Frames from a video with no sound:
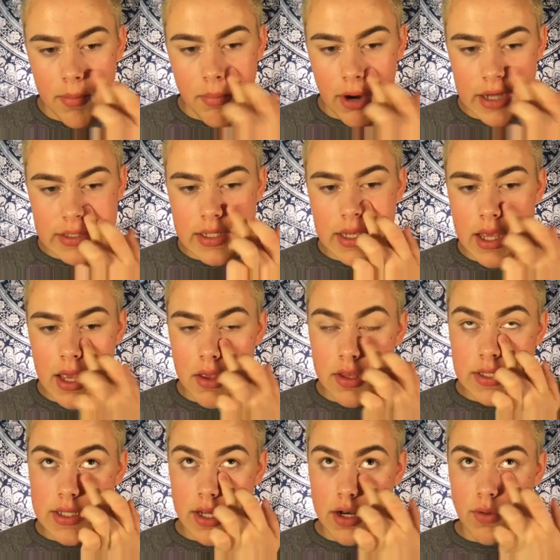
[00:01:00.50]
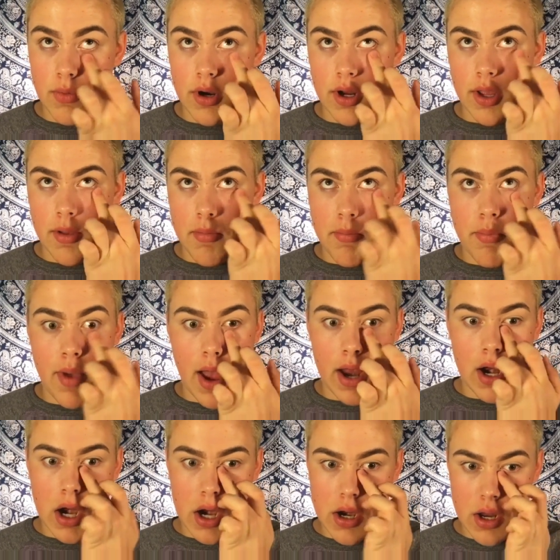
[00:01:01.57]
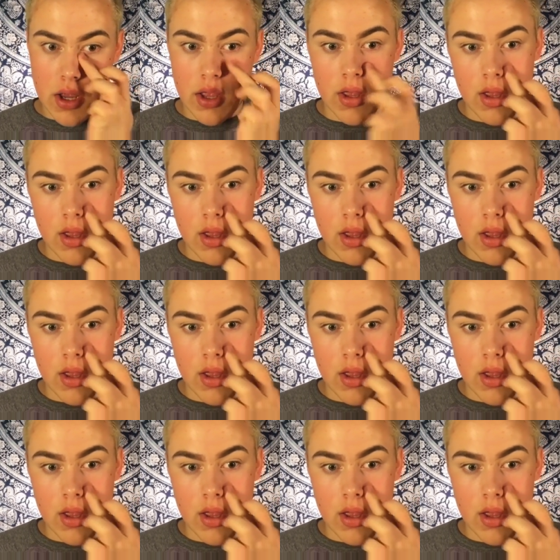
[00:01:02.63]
Pressing it is going to work better,